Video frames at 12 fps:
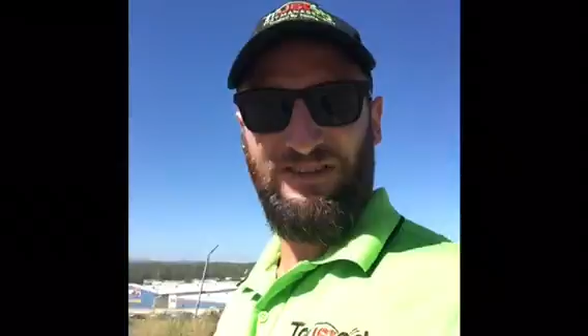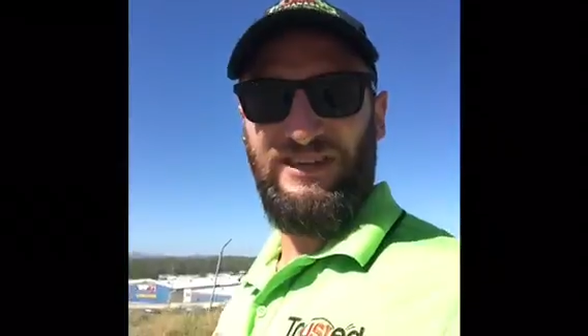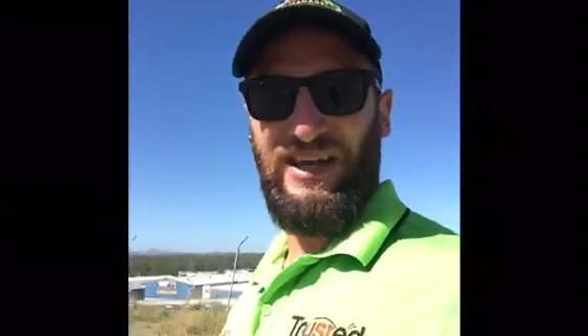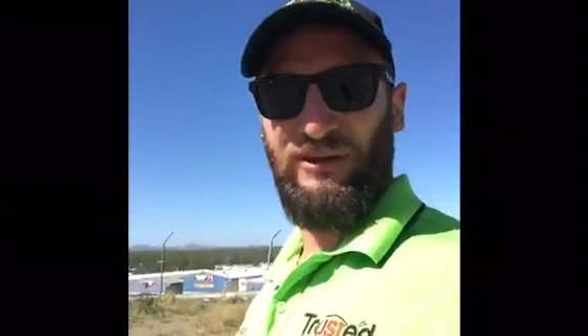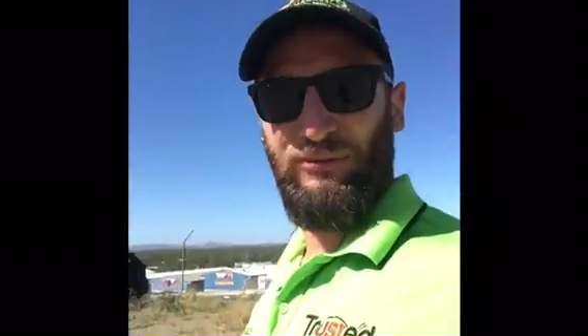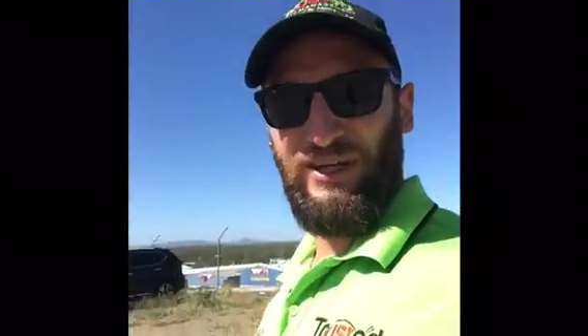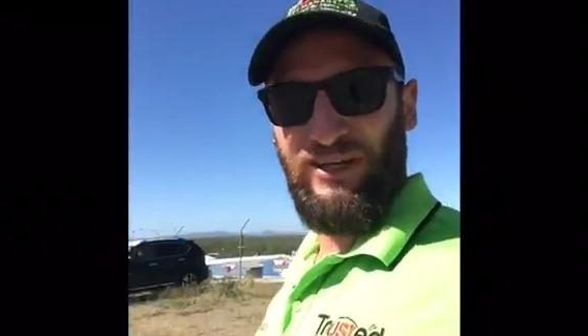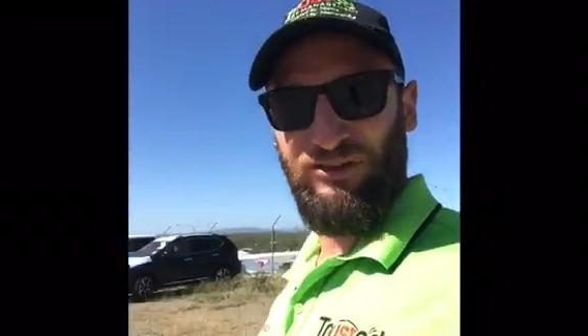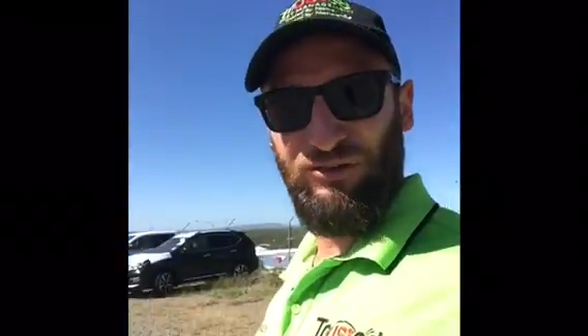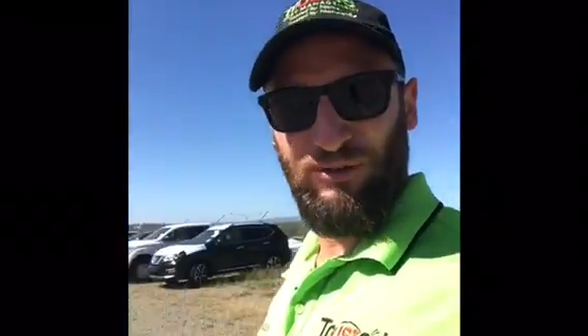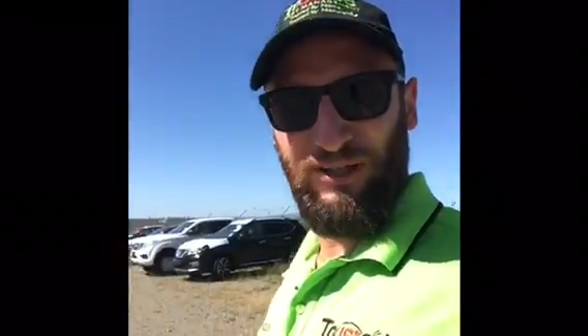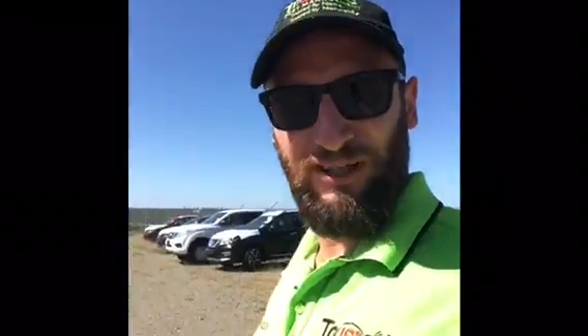Today we are
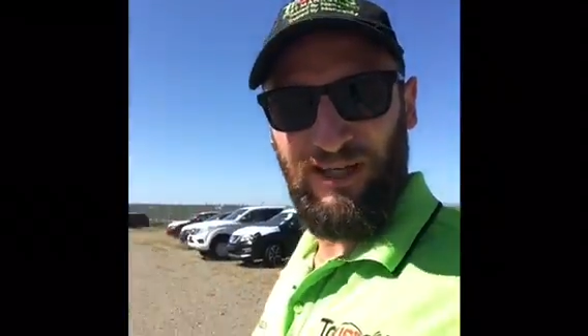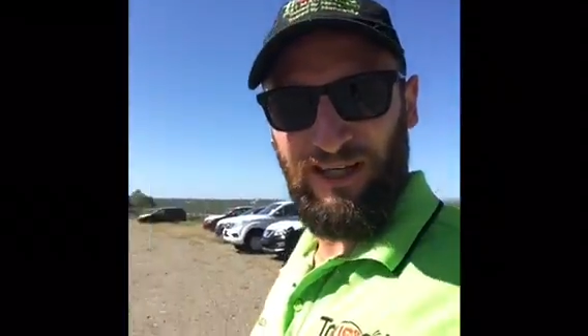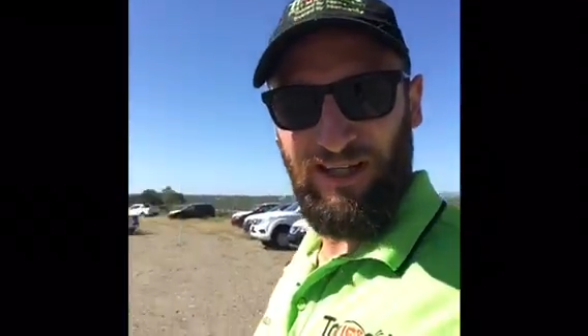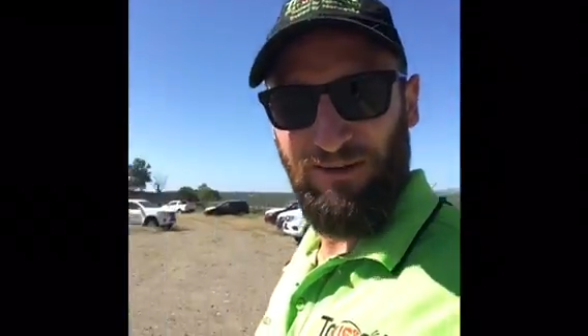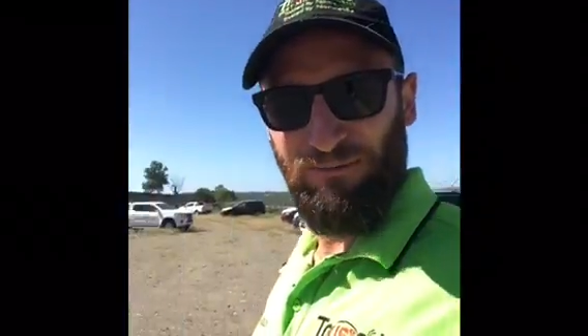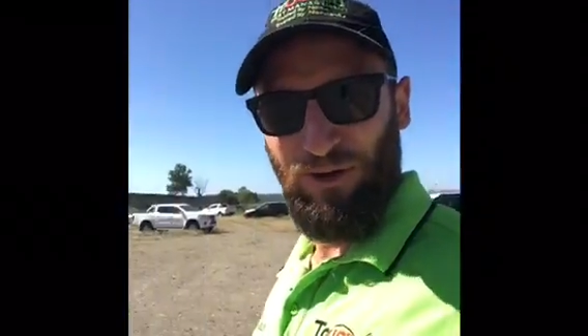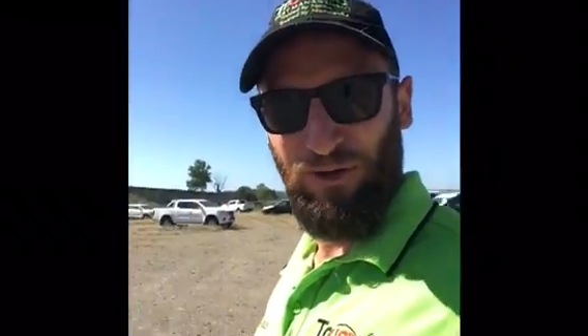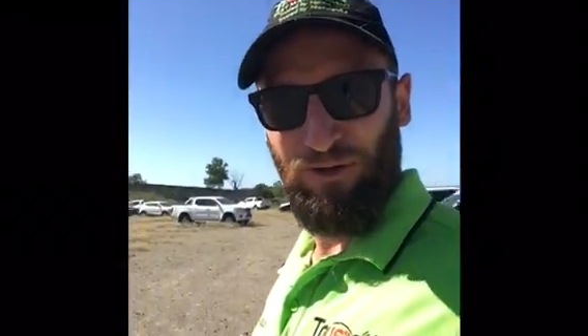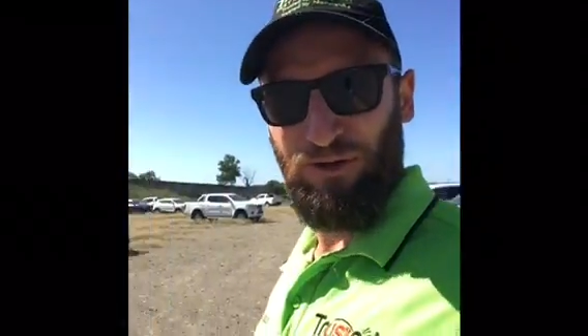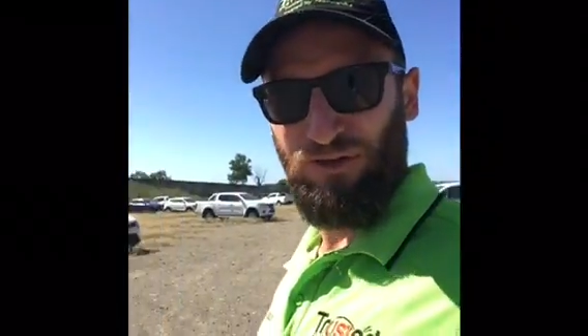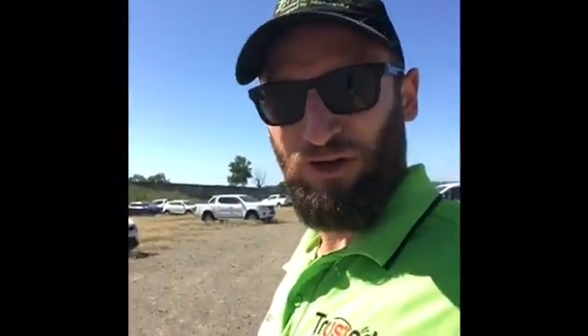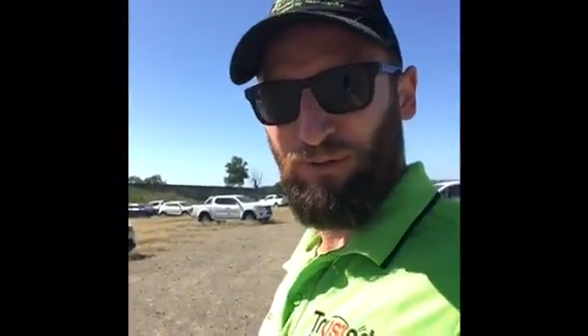doing a rodent
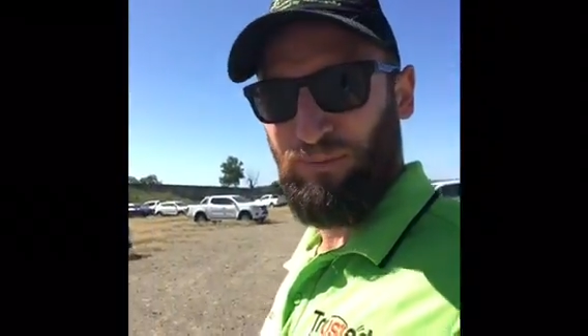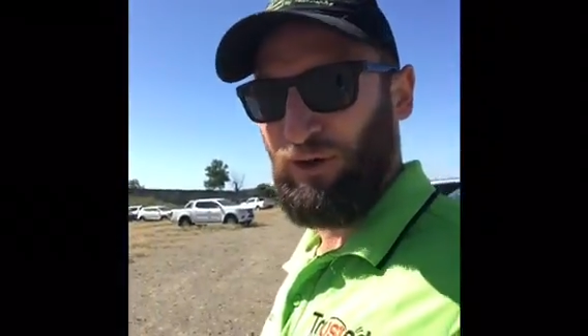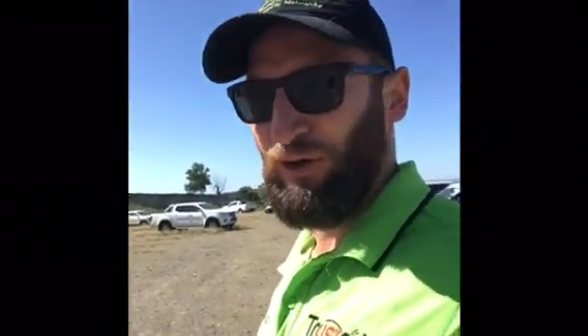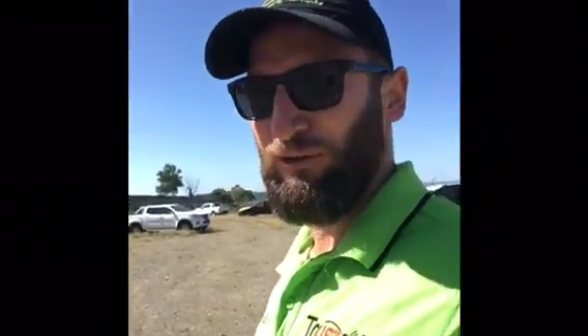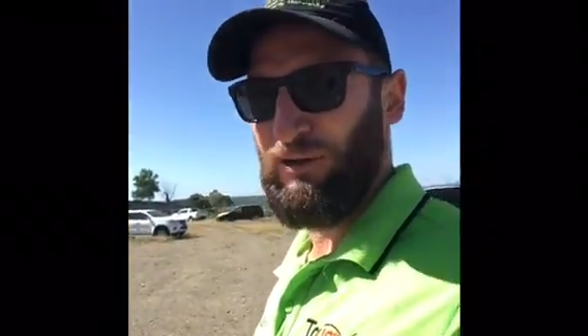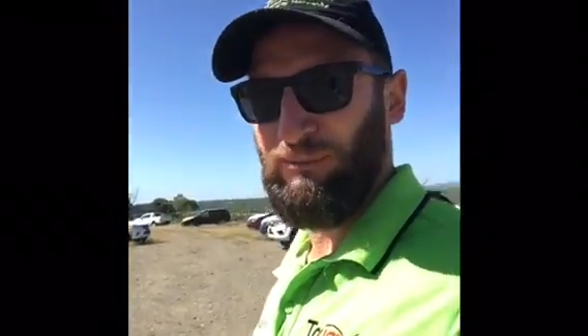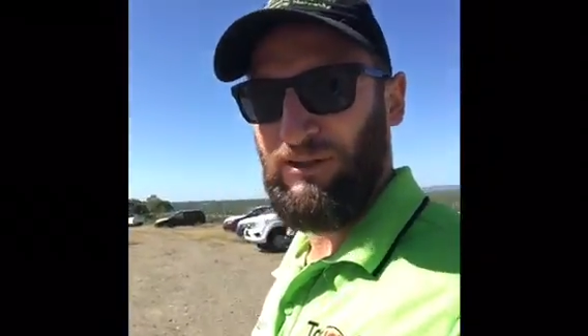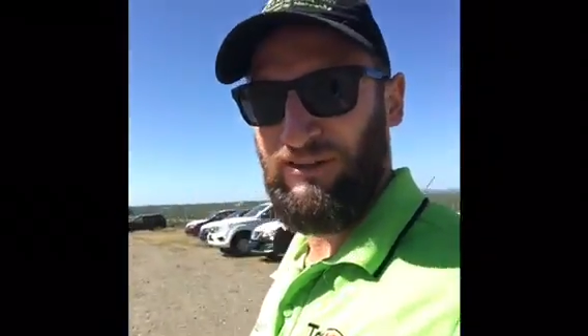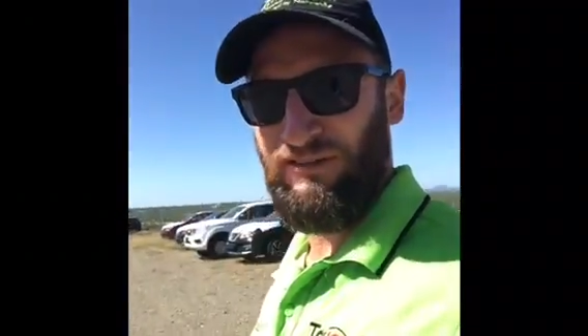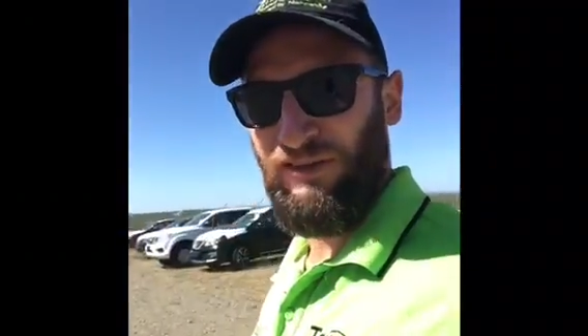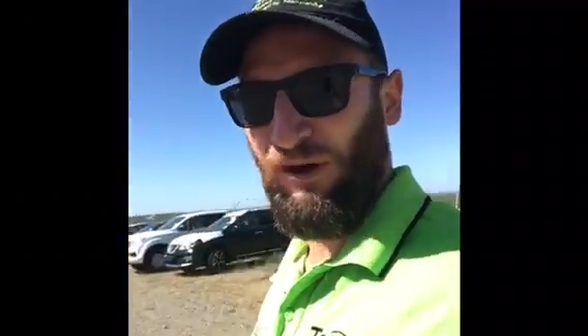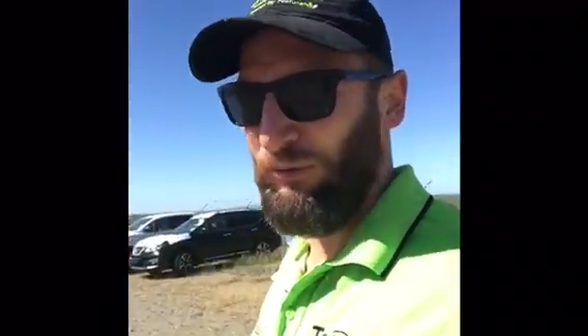control program at
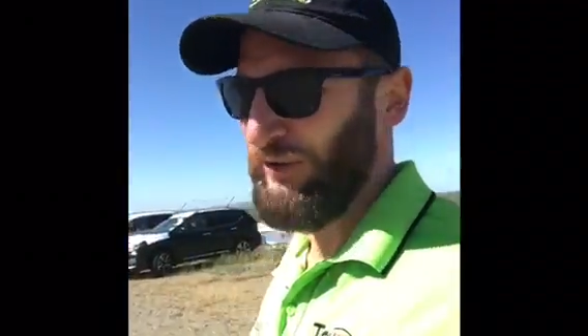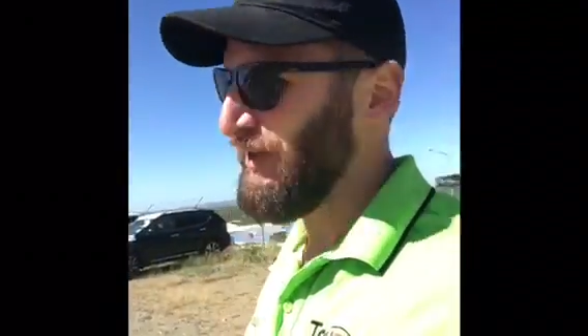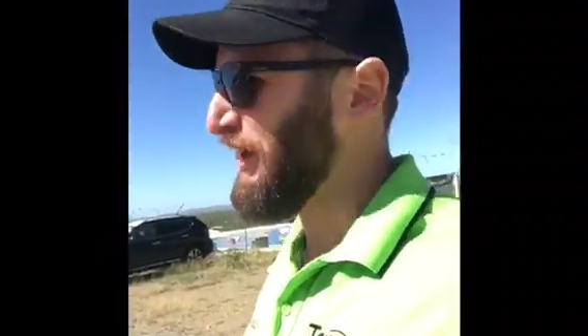this holding